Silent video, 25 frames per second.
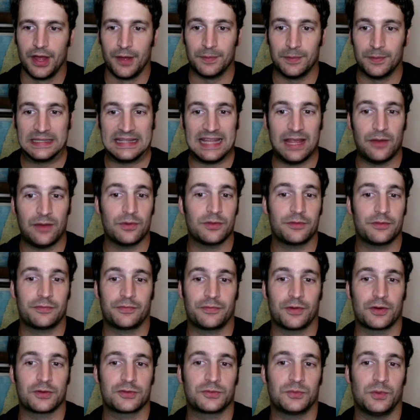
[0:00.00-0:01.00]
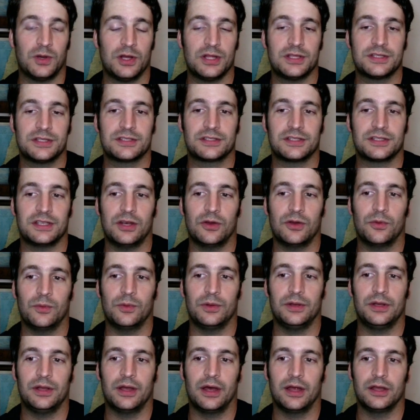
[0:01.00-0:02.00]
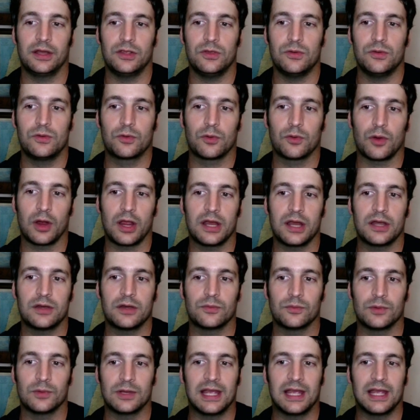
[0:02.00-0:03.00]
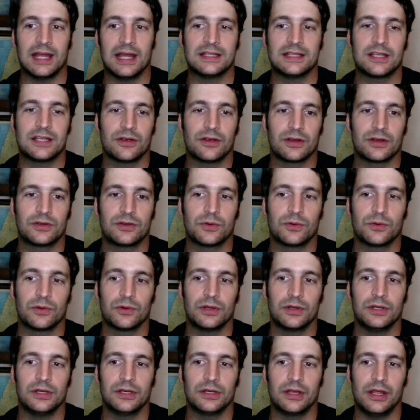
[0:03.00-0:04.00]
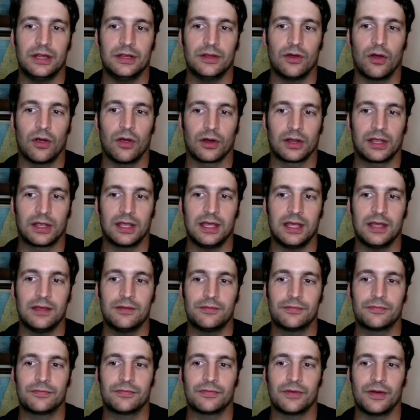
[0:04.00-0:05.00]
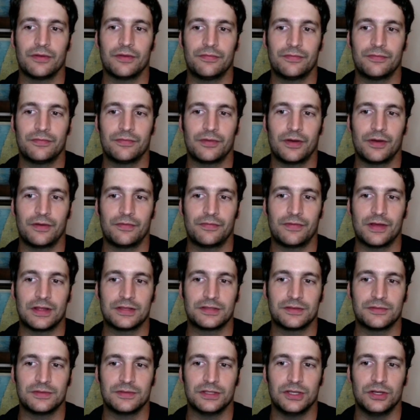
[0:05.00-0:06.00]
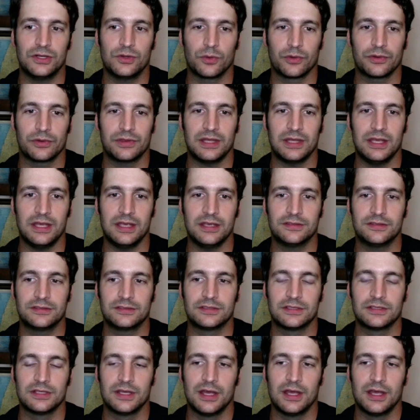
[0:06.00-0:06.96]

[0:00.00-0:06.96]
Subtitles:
But they were the first ones, you know, when Ukraine regained territory in the Kharkiv offensive in the northeast.